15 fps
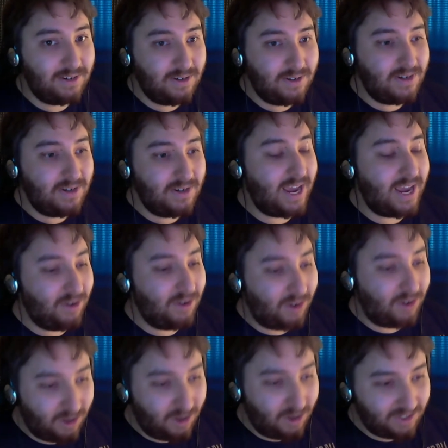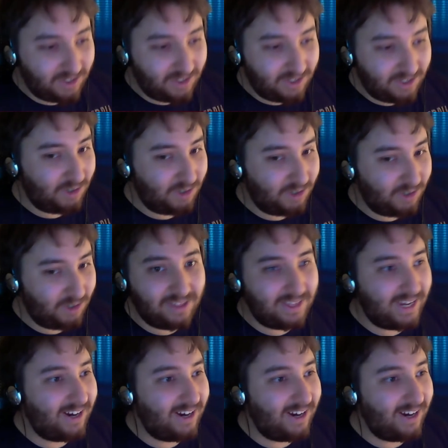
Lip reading: And all of the trolls went there,